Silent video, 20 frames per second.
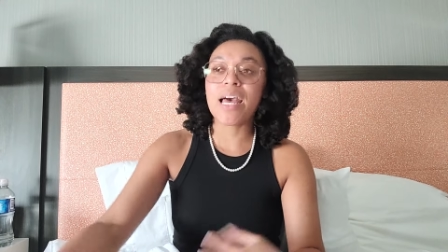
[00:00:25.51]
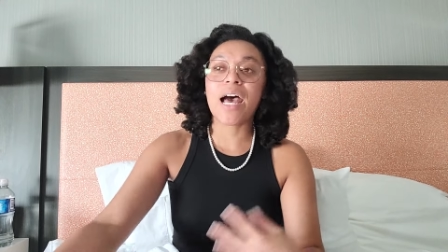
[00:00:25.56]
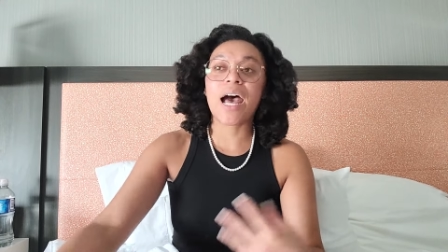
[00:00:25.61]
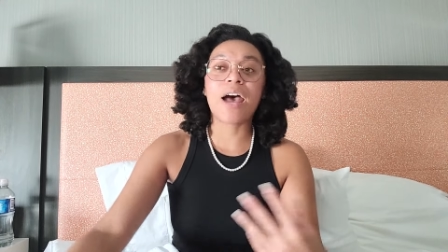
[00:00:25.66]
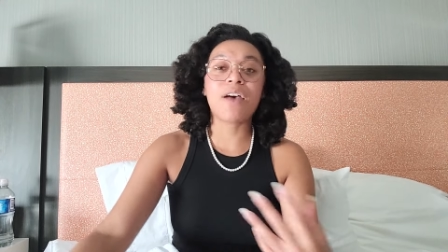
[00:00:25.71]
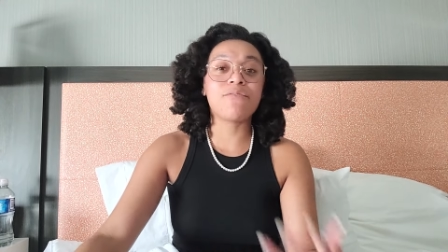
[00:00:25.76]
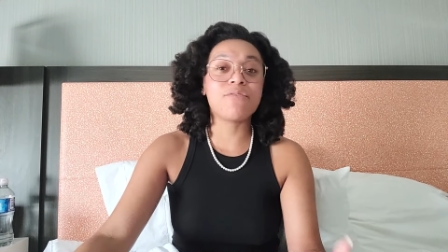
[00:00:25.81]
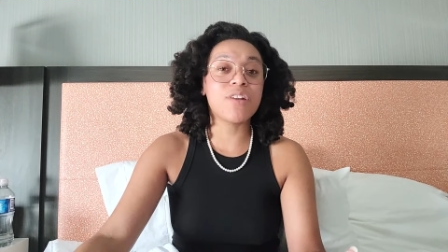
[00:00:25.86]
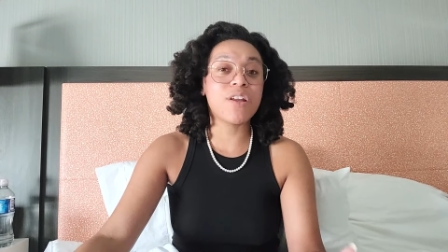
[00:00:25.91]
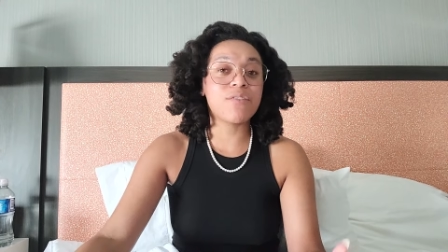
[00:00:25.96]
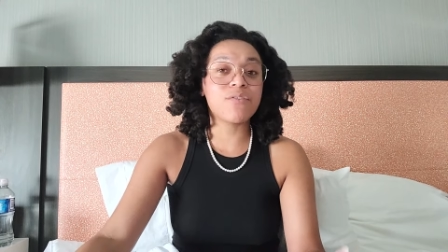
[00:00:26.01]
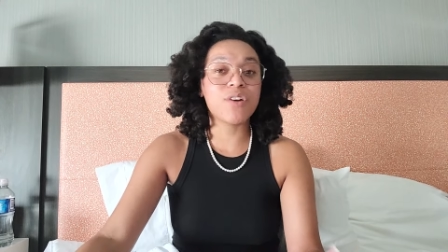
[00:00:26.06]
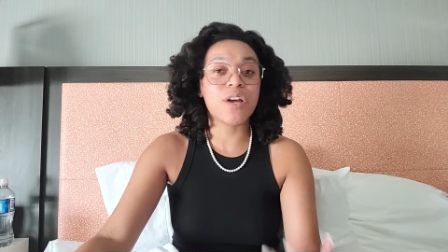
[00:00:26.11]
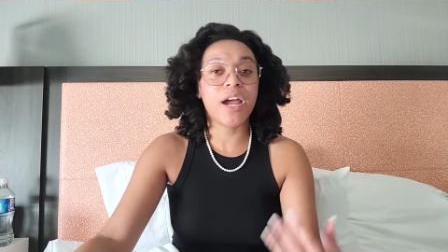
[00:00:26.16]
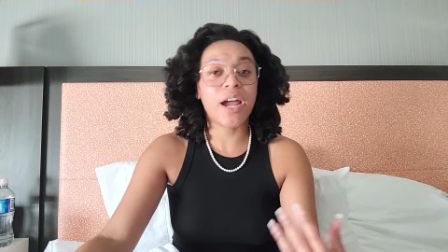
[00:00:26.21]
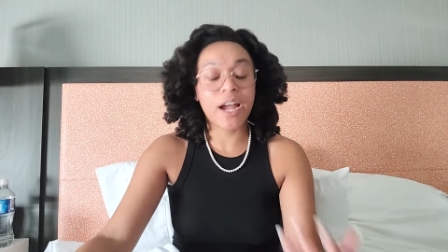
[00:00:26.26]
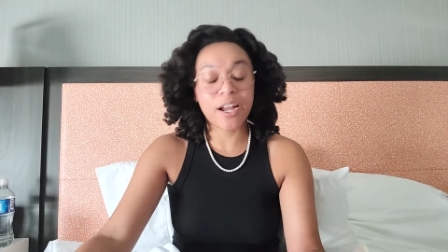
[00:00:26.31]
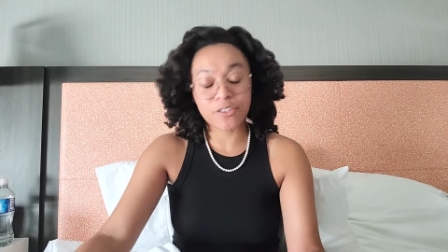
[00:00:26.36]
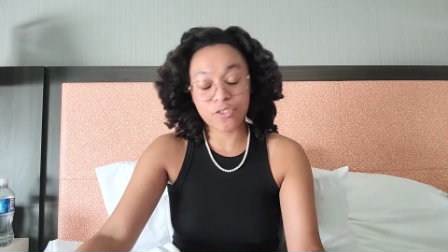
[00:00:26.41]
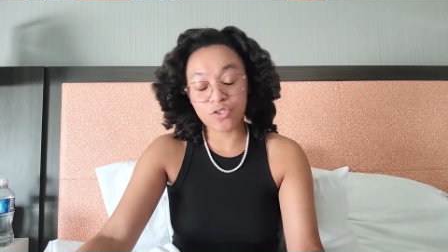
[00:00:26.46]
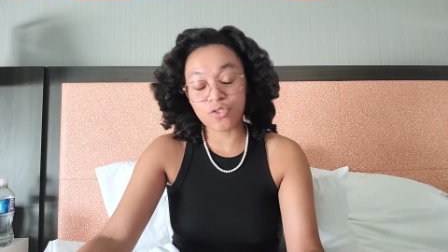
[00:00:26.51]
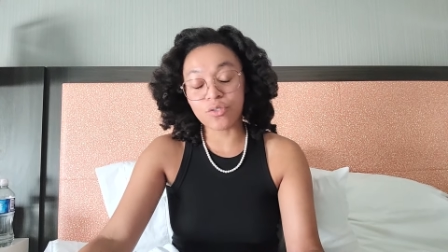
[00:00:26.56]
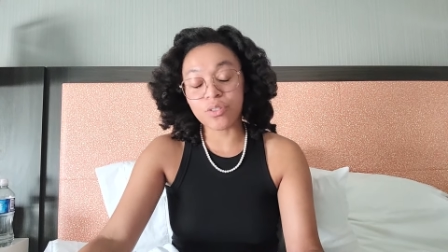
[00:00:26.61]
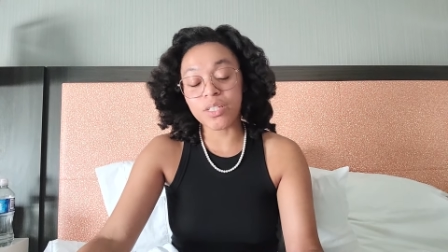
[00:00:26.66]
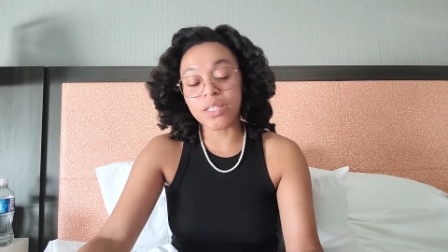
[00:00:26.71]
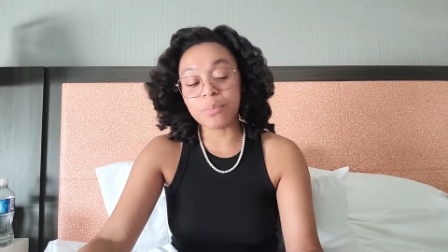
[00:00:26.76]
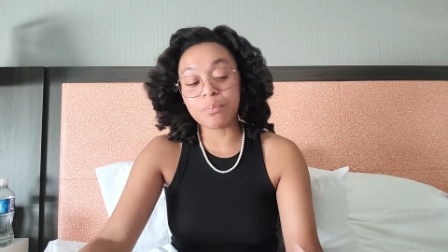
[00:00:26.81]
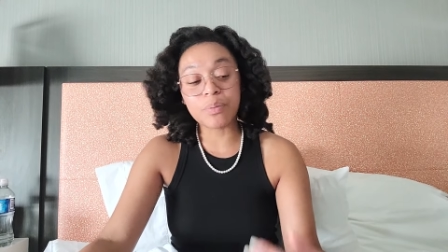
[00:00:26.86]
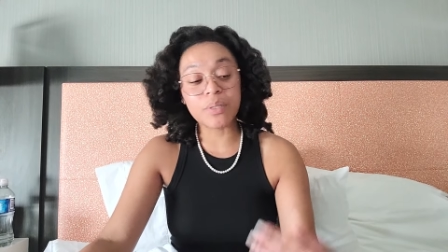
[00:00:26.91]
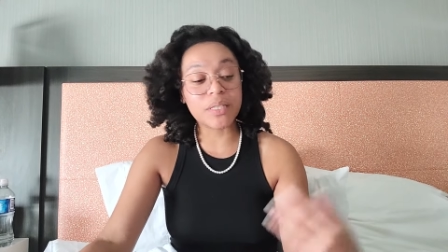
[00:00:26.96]
I've never
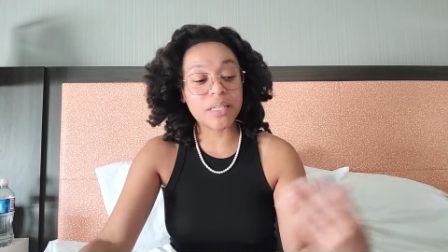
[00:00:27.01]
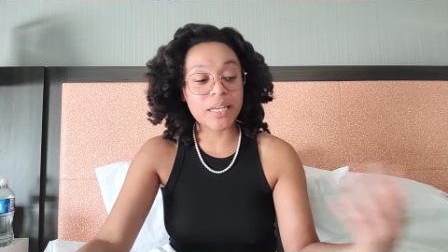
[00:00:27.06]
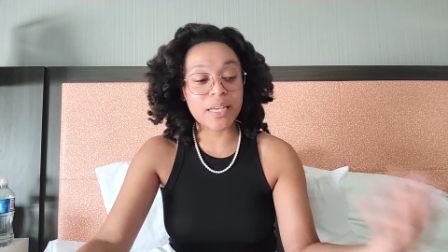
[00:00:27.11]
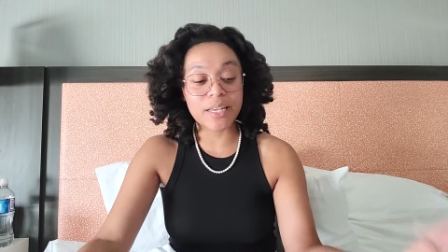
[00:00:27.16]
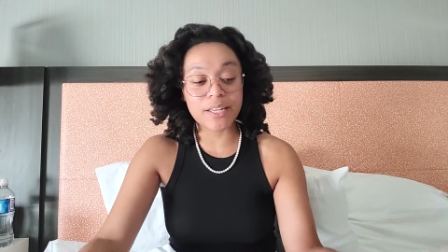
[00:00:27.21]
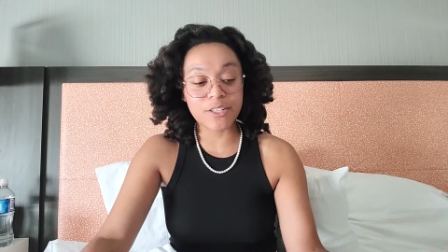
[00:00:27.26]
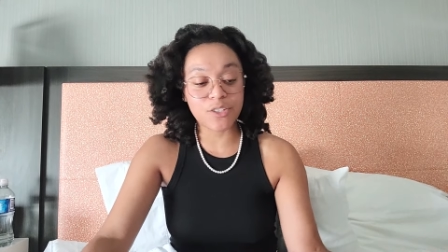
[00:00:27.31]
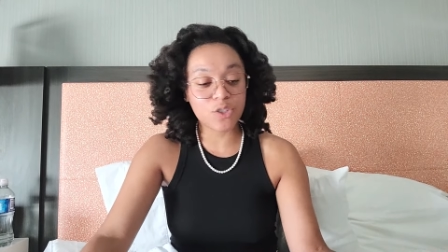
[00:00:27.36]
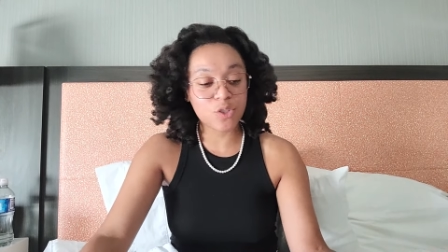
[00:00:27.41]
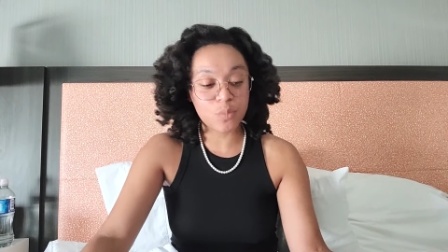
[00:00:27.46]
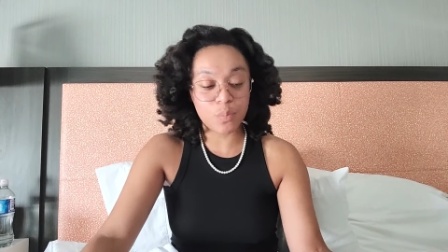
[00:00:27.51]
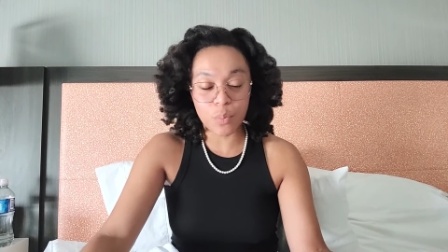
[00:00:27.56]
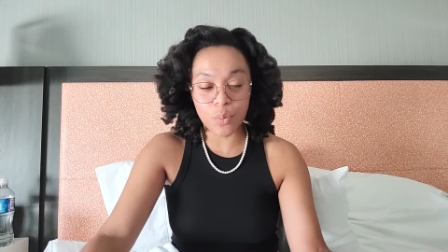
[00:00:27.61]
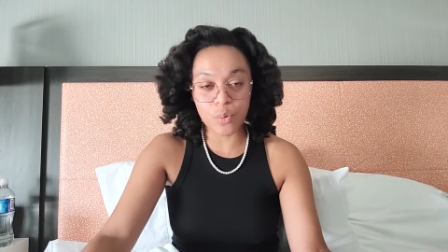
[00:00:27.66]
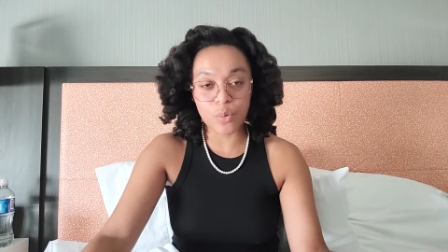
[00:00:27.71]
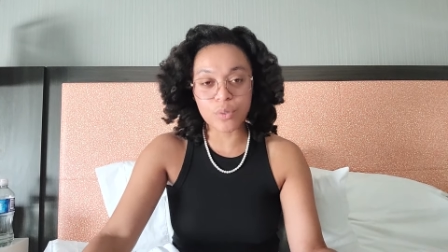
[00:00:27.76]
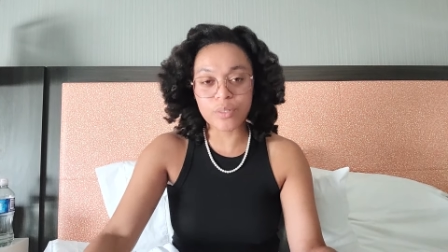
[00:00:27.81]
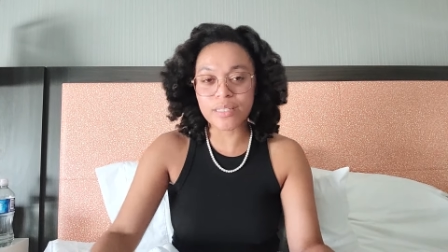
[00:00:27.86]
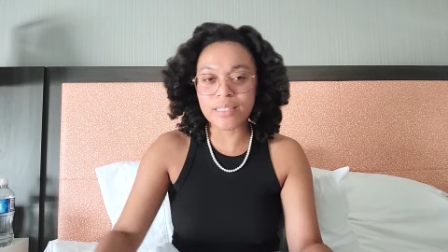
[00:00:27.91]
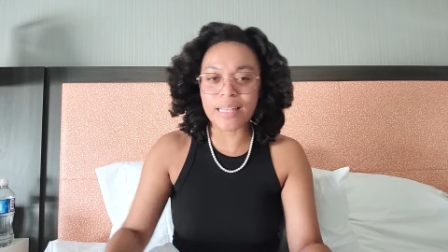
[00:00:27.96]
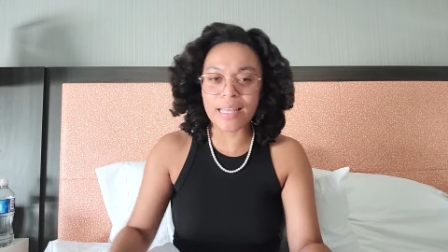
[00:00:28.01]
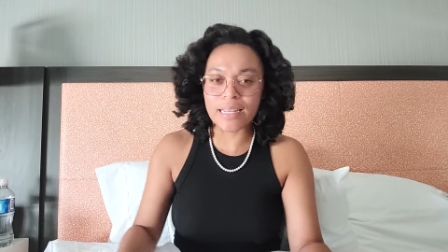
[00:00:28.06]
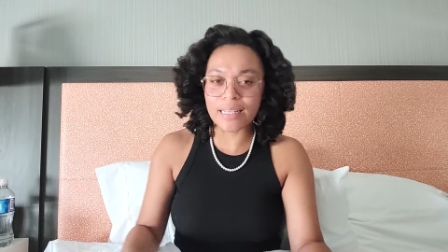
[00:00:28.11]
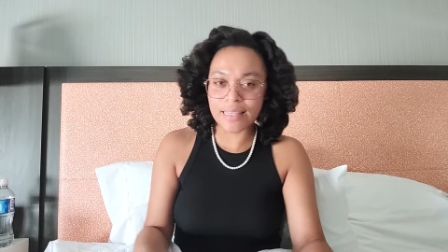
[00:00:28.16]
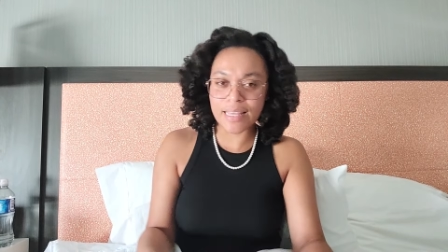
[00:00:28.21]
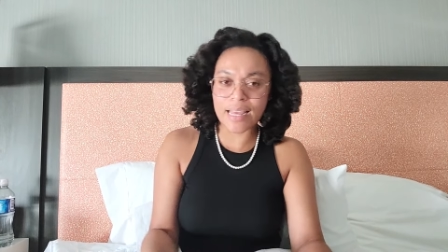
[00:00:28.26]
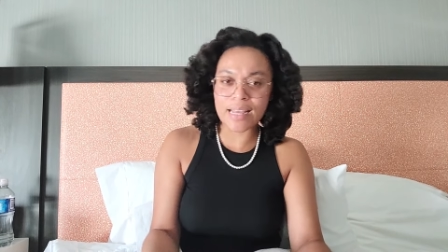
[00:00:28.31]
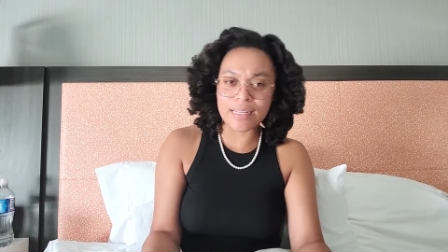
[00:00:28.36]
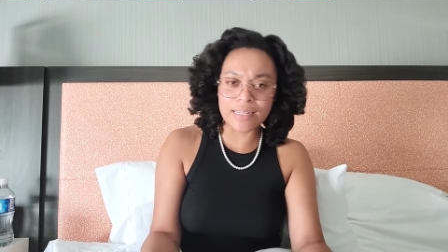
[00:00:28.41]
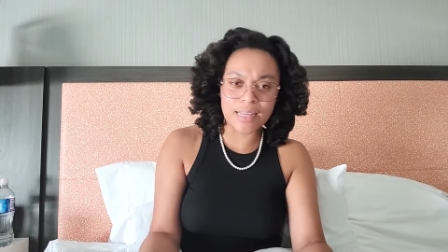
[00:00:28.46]
actually played sports like
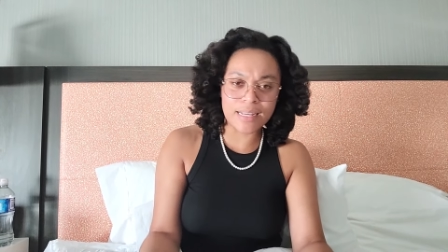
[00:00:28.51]
that,